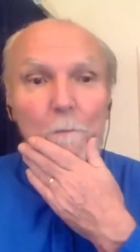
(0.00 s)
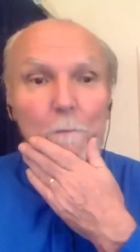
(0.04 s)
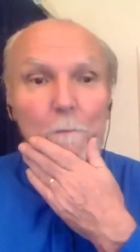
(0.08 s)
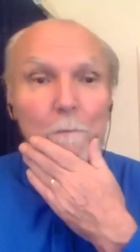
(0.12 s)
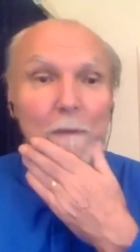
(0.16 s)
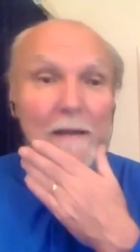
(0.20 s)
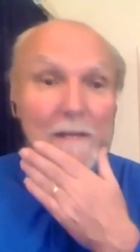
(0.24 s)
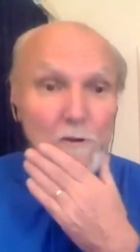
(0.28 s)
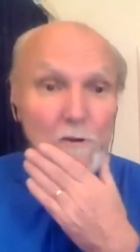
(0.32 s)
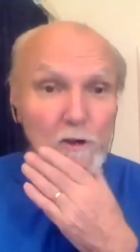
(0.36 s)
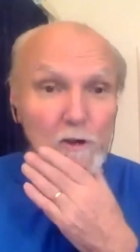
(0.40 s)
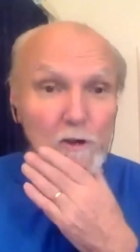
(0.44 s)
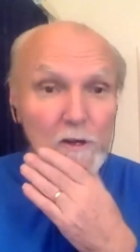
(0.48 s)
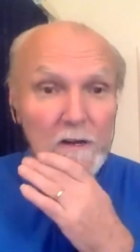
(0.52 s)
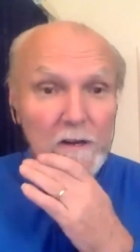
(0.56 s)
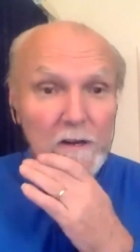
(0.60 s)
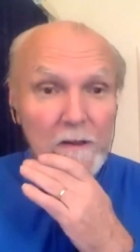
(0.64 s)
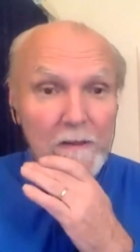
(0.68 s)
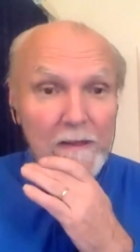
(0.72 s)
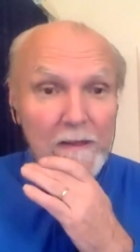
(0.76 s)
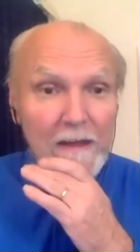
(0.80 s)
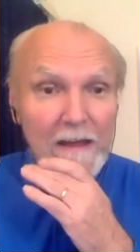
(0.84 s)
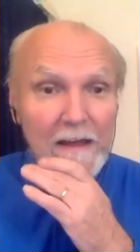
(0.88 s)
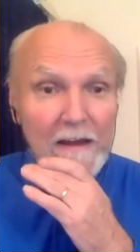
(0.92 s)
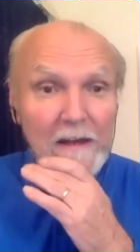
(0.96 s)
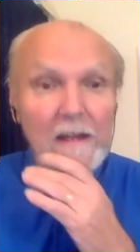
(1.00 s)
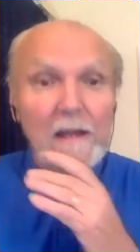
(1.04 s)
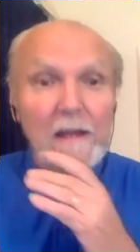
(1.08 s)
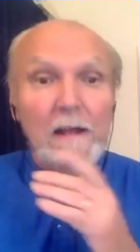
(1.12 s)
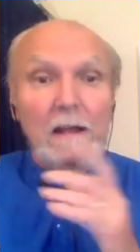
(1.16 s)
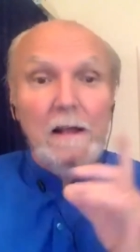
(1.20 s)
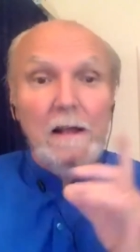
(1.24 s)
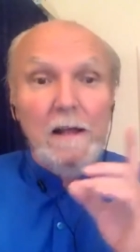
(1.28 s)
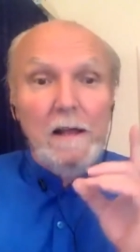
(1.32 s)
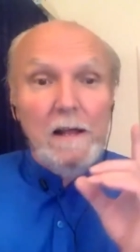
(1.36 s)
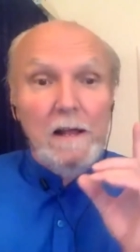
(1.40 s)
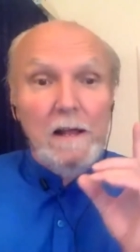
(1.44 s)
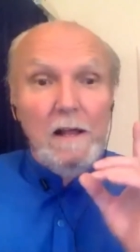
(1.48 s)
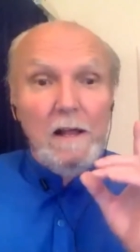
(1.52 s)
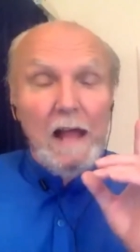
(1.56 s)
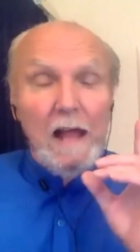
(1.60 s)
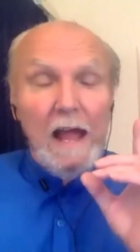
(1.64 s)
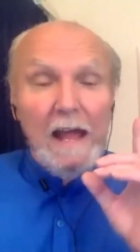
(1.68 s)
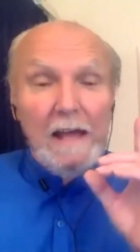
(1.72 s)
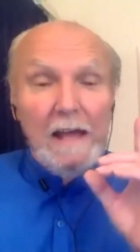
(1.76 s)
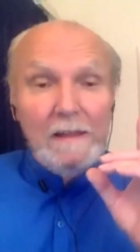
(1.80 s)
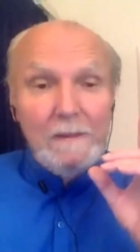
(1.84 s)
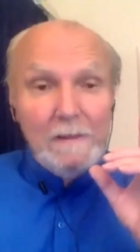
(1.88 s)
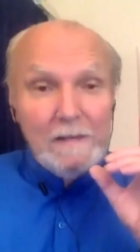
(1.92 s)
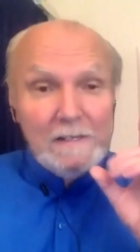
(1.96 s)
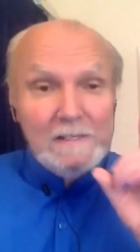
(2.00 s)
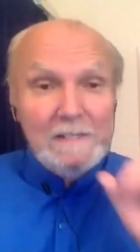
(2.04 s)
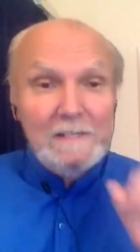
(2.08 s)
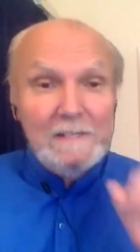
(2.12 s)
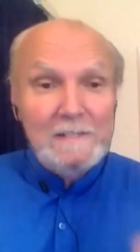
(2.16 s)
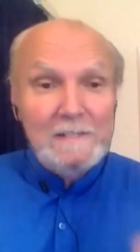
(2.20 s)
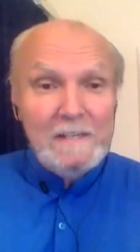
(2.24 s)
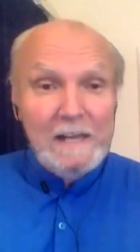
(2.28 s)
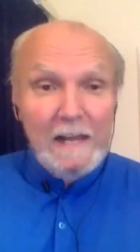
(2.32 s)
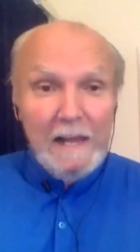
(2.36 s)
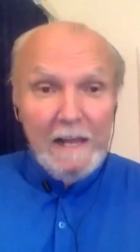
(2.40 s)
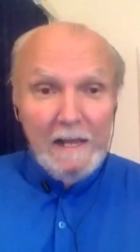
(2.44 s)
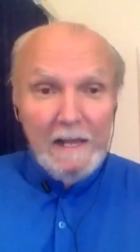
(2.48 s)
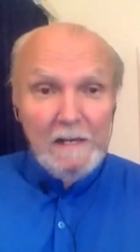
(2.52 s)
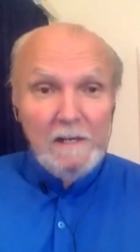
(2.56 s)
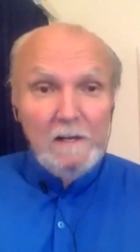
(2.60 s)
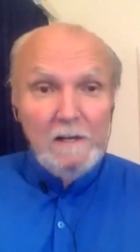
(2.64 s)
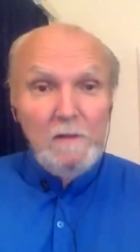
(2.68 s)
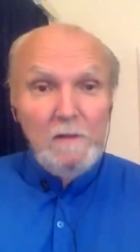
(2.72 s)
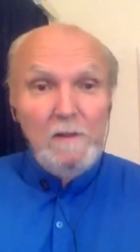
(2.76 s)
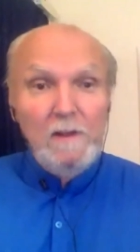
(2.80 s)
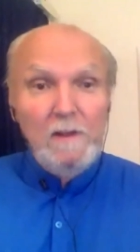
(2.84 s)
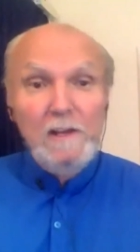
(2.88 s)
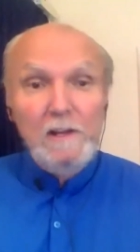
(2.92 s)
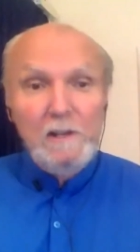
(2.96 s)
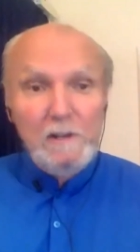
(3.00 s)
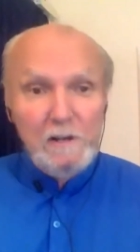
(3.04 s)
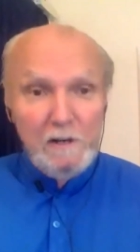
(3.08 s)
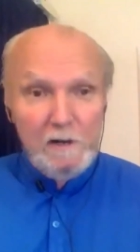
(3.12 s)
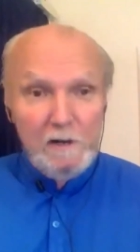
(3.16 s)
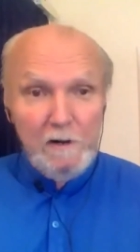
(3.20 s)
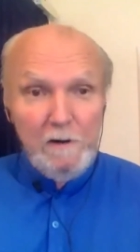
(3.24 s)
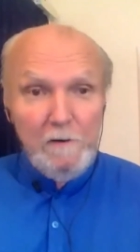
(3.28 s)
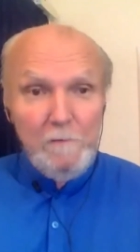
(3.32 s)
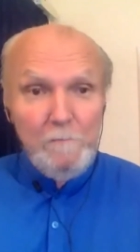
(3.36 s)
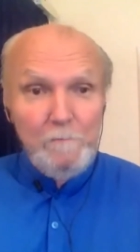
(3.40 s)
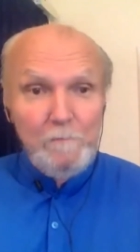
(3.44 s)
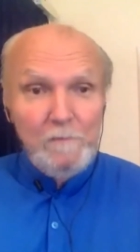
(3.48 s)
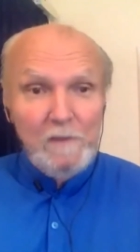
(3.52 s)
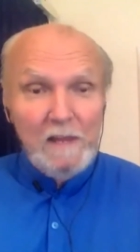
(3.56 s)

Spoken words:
mention that this is the end of the year,